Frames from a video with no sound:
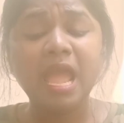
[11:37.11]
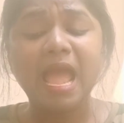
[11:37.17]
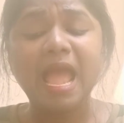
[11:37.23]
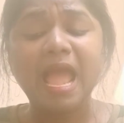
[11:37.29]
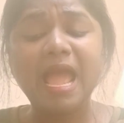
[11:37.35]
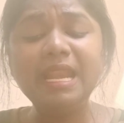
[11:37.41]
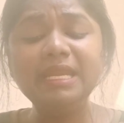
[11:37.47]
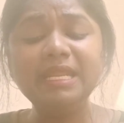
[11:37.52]

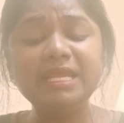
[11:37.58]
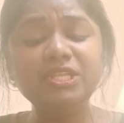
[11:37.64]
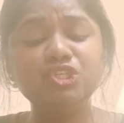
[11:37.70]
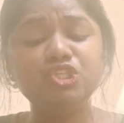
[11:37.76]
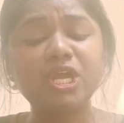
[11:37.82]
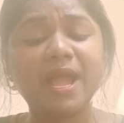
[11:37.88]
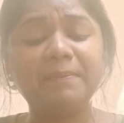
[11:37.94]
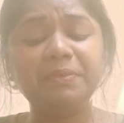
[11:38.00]
And in
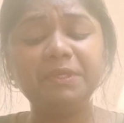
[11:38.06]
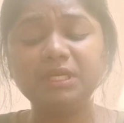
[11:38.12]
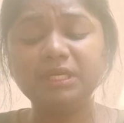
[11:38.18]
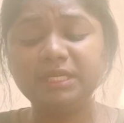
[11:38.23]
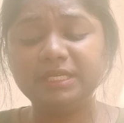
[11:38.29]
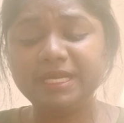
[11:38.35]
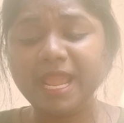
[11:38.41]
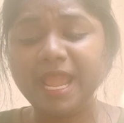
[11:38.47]

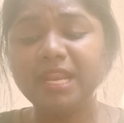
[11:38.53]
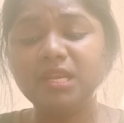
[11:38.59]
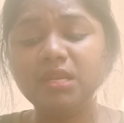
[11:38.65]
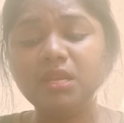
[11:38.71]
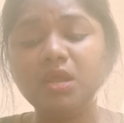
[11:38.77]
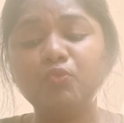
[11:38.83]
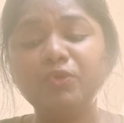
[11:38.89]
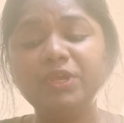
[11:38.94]
chapter
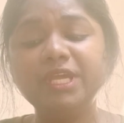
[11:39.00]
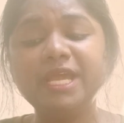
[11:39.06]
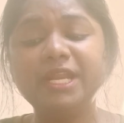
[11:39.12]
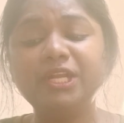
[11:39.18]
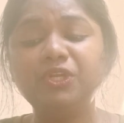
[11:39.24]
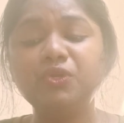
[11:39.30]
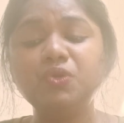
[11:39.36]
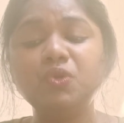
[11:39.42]
10, we
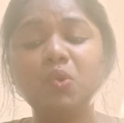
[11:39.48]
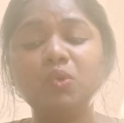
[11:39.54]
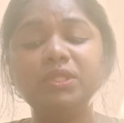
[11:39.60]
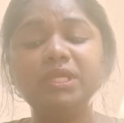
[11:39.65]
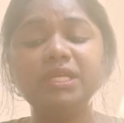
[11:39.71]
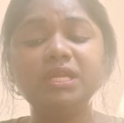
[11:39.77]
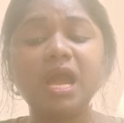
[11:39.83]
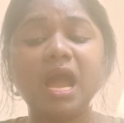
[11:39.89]
get to know
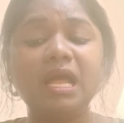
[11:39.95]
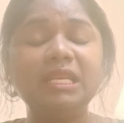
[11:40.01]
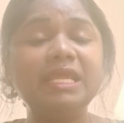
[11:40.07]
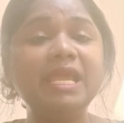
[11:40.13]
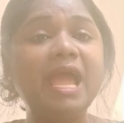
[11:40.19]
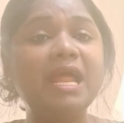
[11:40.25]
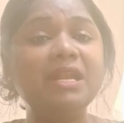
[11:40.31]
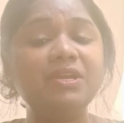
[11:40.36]
that
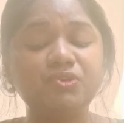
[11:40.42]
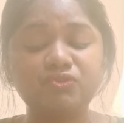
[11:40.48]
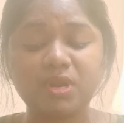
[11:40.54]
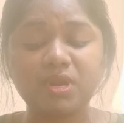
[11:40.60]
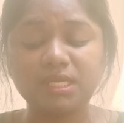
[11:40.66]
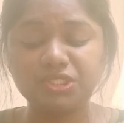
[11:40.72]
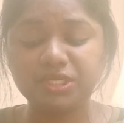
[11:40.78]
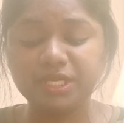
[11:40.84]
Kali had
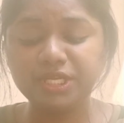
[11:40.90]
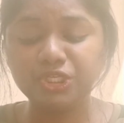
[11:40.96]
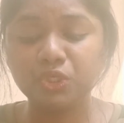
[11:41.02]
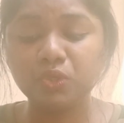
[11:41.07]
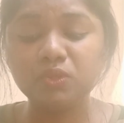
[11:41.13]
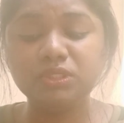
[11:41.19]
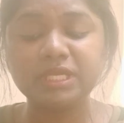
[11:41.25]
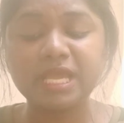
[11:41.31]
trust
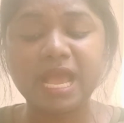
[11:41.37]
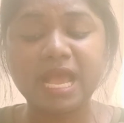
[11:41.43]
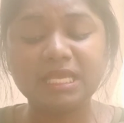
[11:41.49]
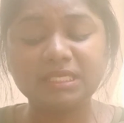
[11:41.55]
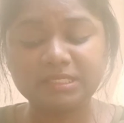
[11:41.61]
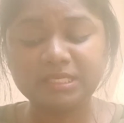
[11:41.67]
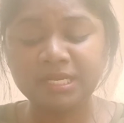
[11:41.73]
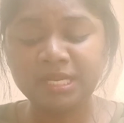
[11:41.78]
issues
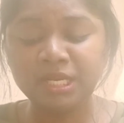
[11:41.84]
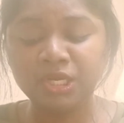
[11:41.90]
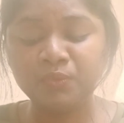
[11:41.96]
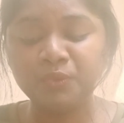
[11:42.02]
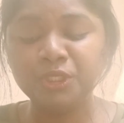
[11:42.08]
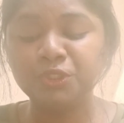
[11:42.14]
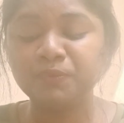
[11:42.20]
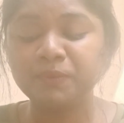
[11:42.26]
as an
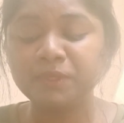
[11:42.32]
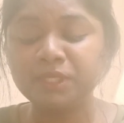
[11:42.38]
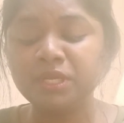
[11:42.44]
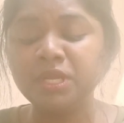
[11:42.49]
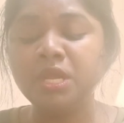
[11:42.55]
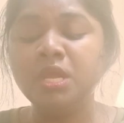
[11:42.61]
individual,